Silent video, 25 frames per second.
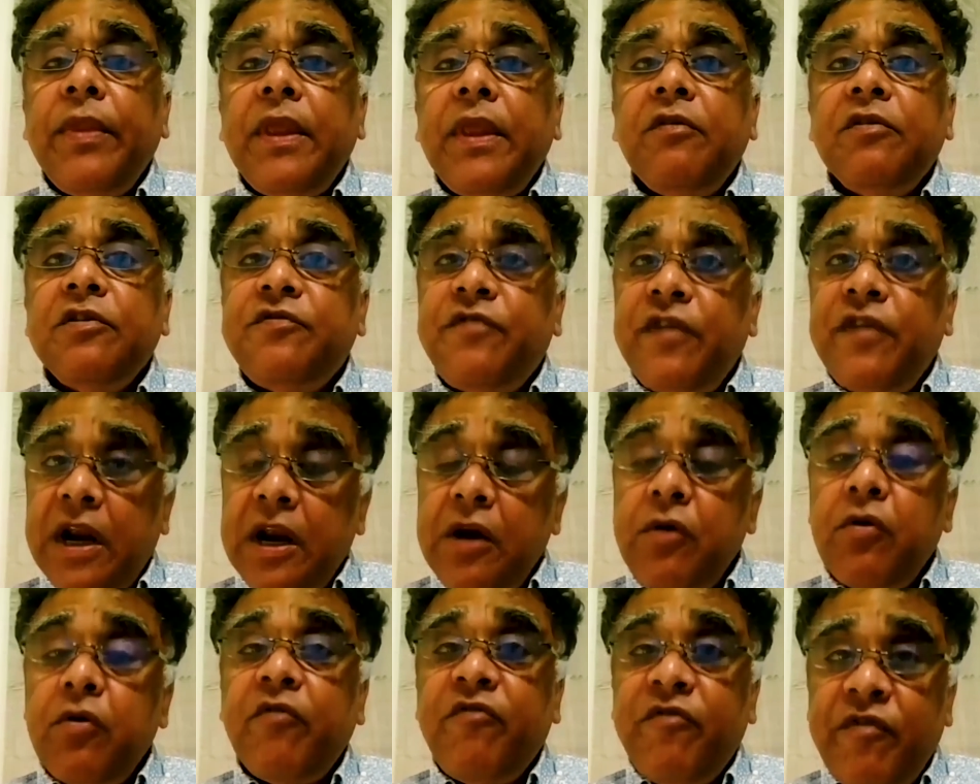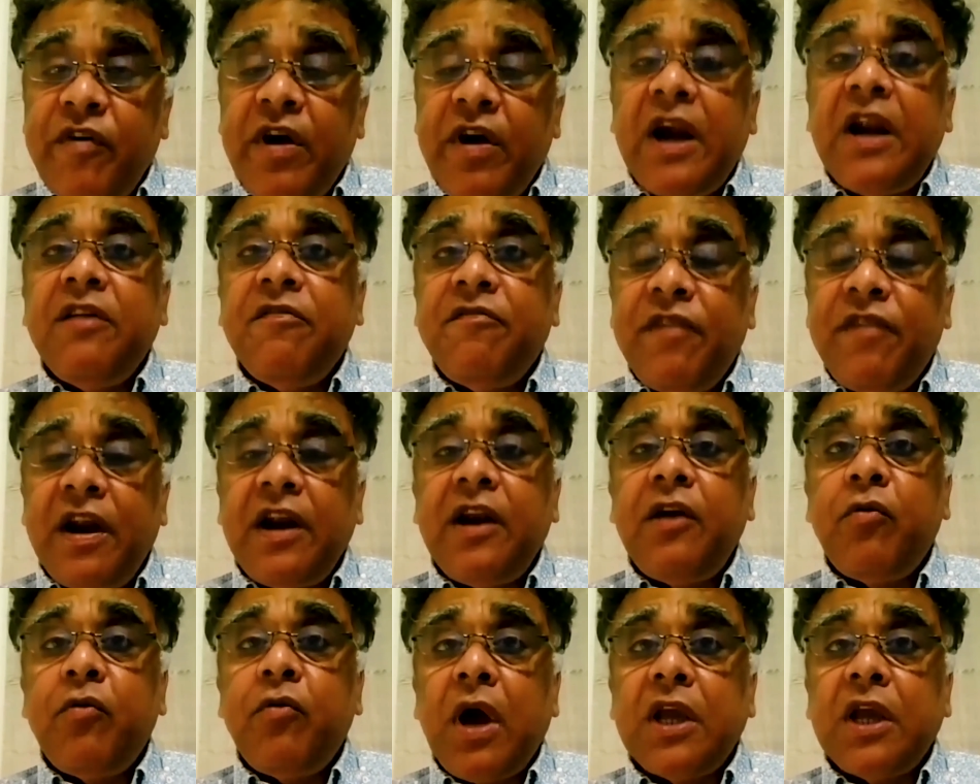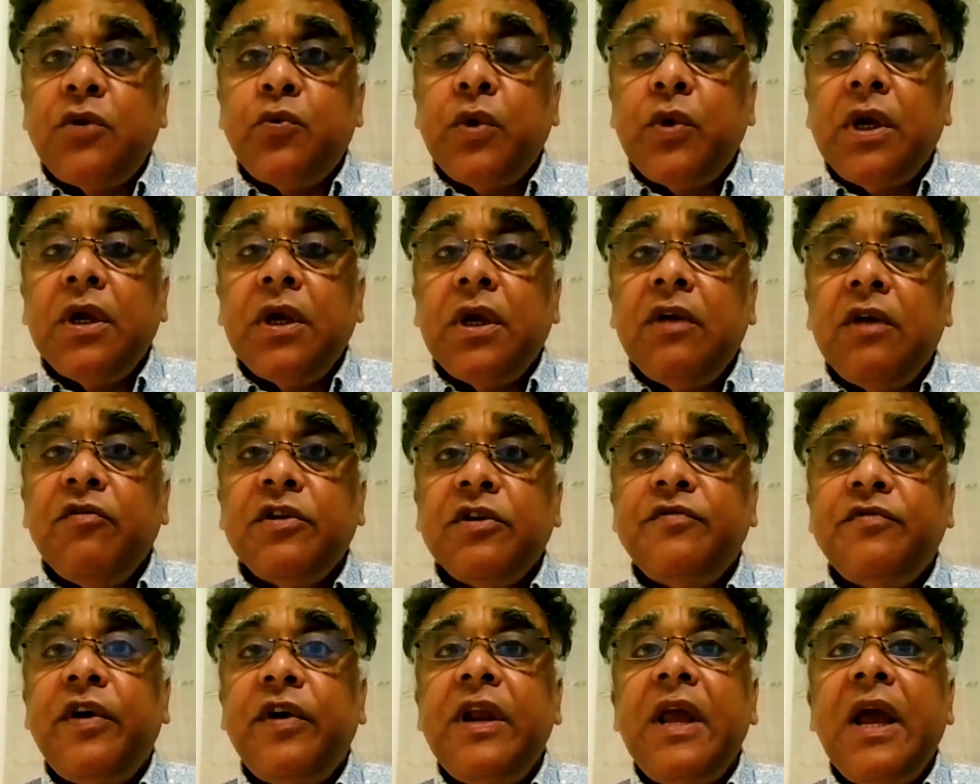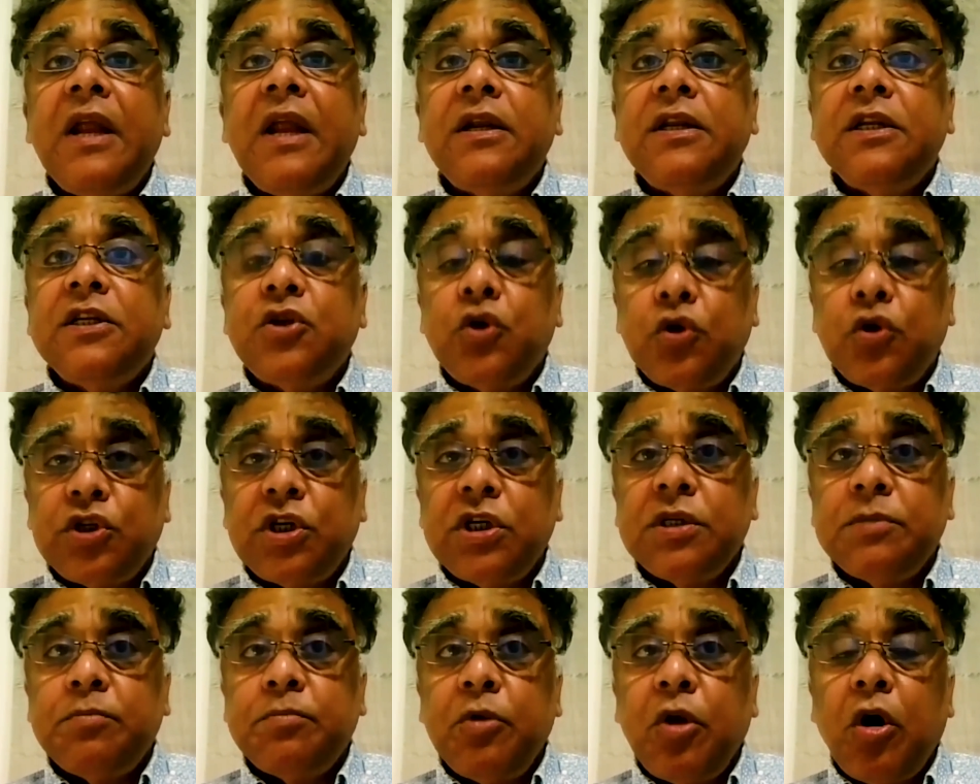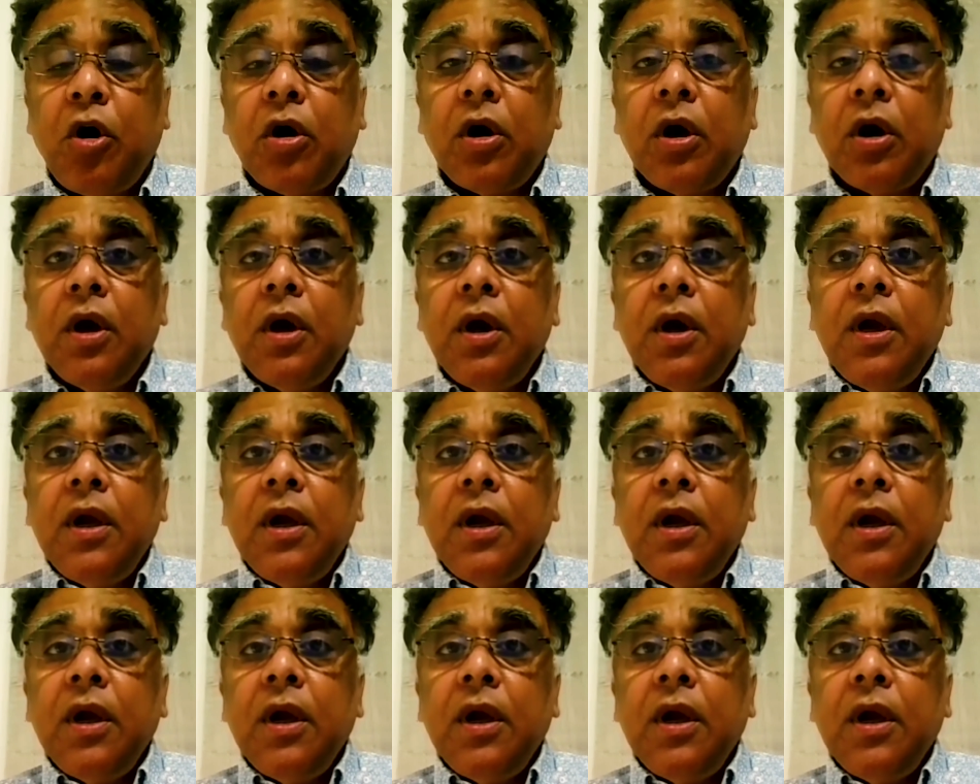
He was very, very, very right-wing. He was very anti-socialist bloc.